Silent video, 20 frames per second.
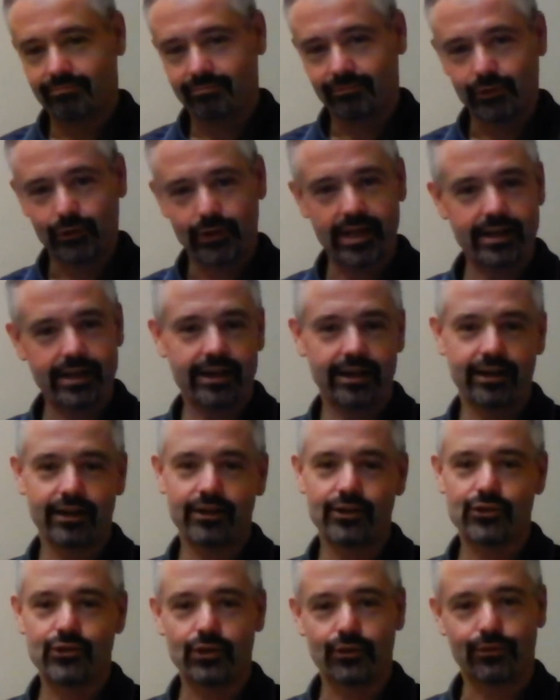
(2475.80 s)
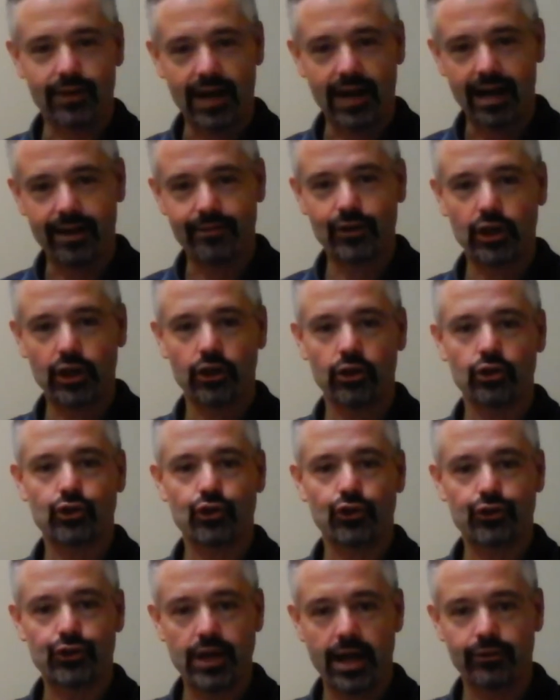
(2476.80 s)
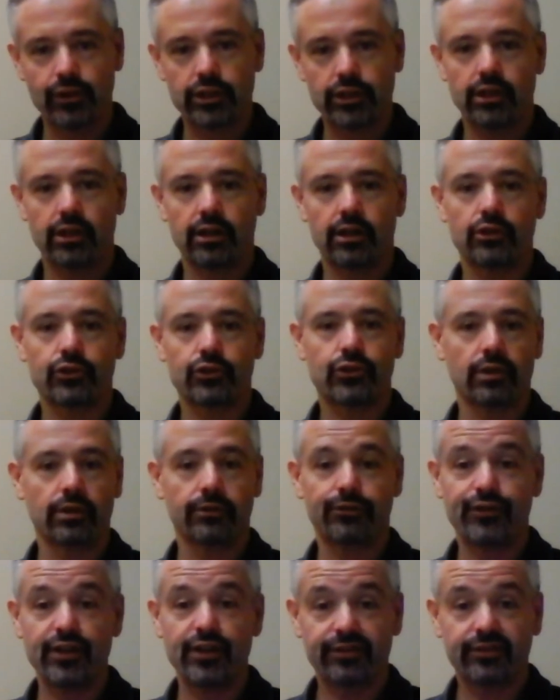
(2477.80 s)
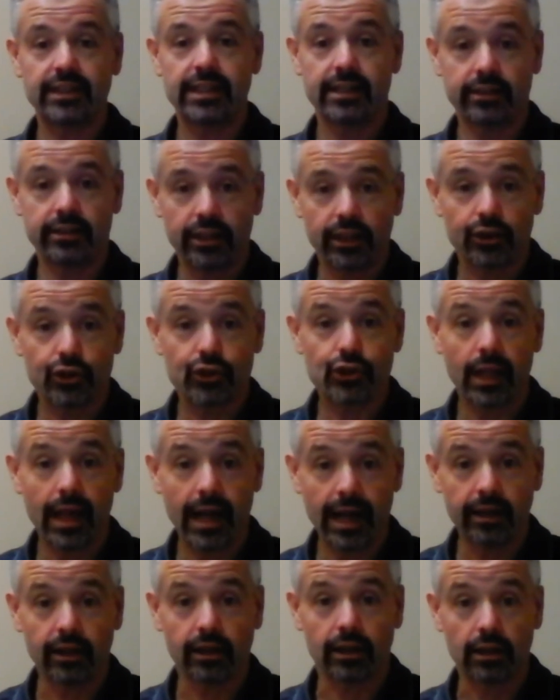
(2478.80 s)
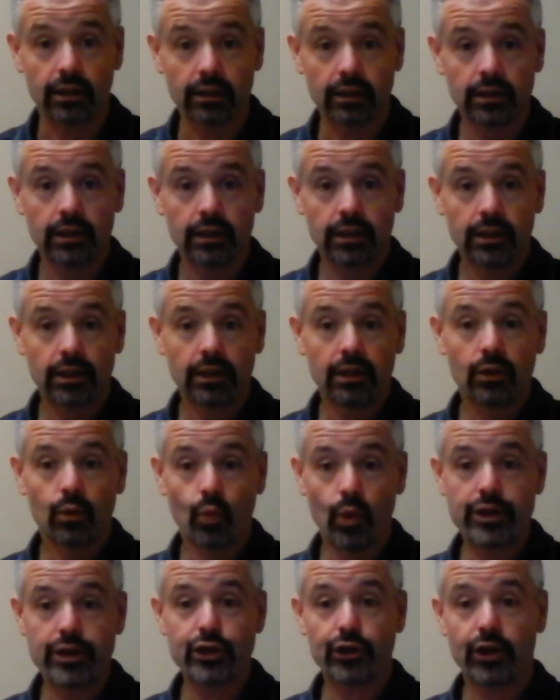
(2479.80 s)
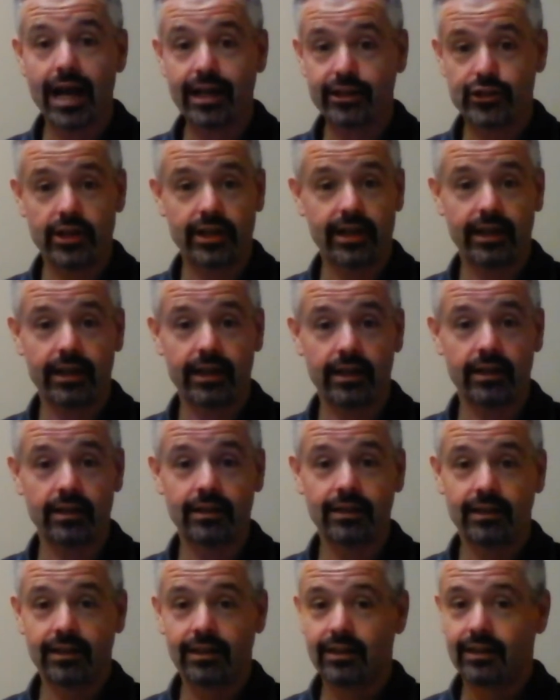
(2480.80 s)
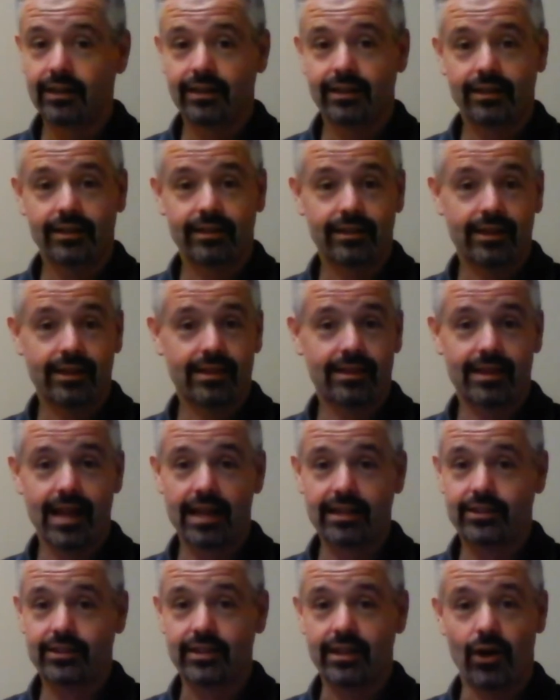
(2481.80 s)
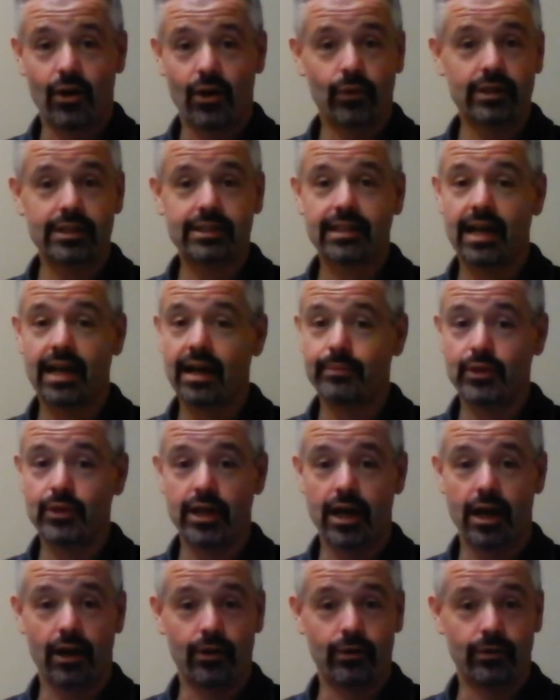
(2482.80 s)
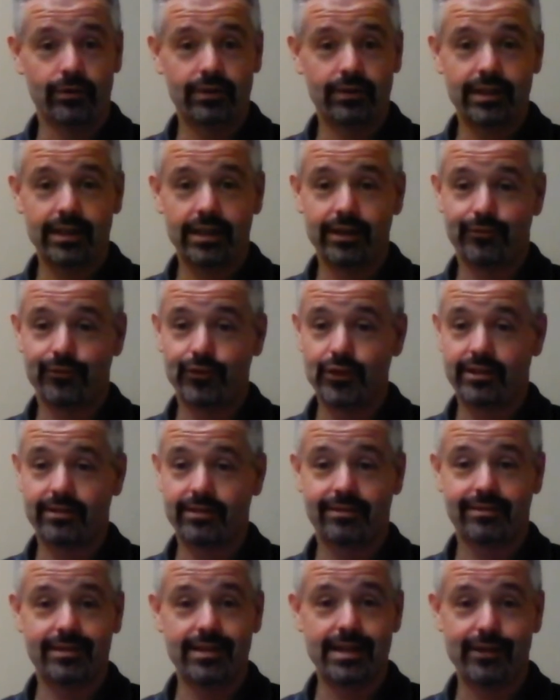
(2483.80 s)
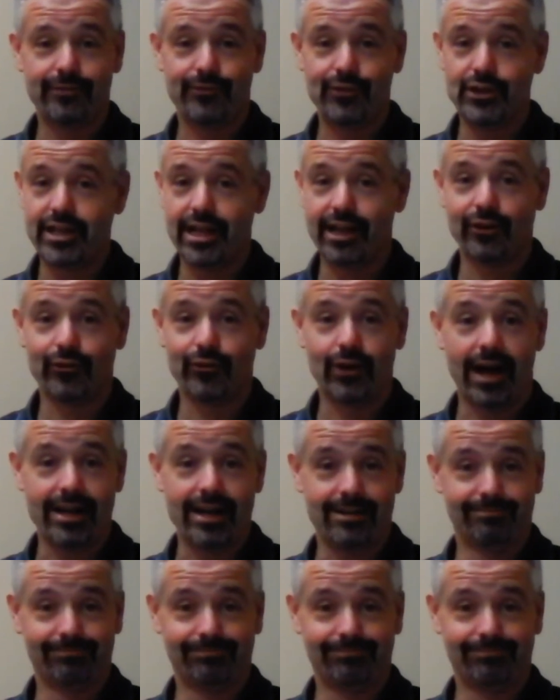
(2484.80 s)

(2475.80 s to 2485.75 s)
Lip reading: 3 years or 5 years or 7 years or 15 years later when you're exiting, that's the only time if you did it right.